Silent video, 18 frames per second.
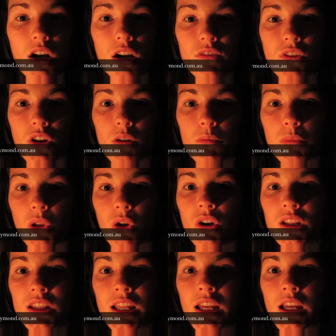I've got a
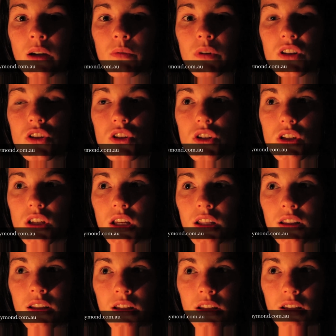blog there which
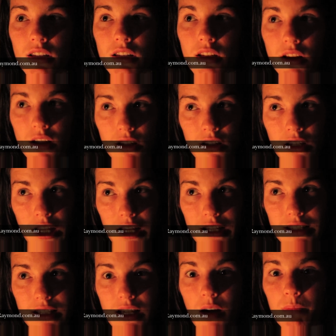in the
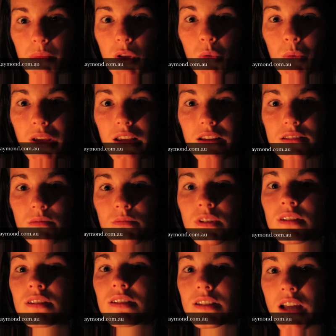next couple of weeks I'm
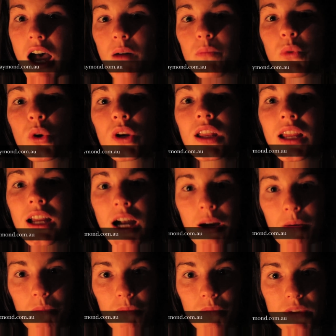going to start putting
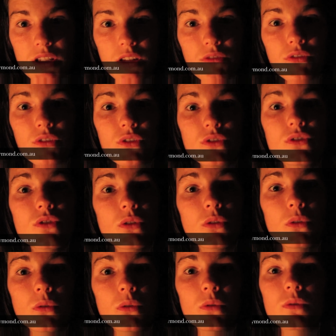up different
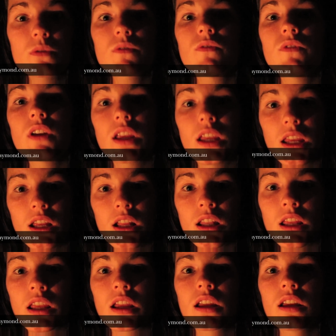tools for
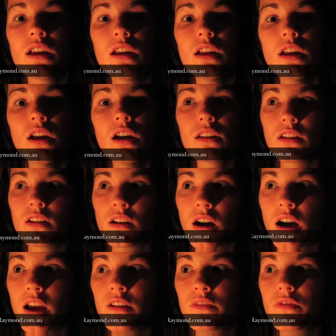healing that
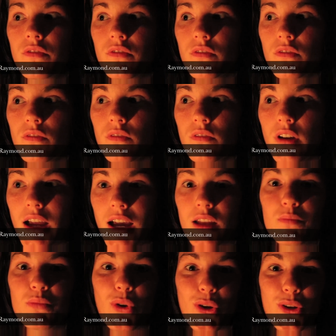I've
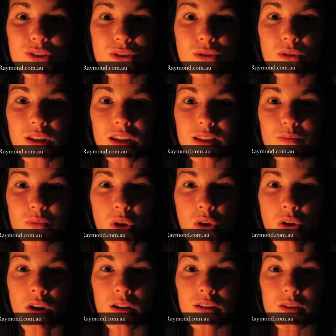had personal
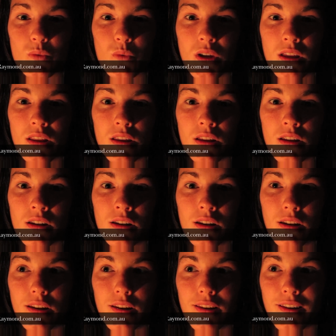experience with
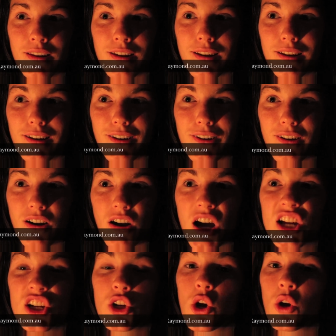and that
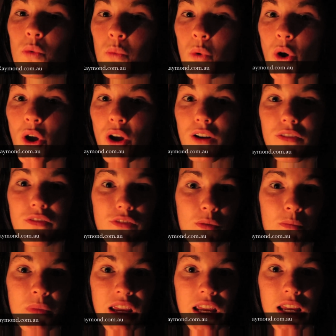I know work
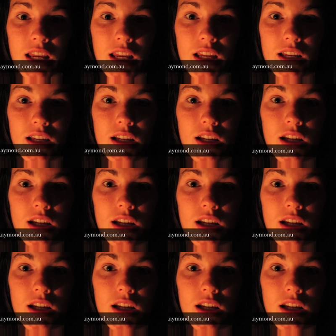for me.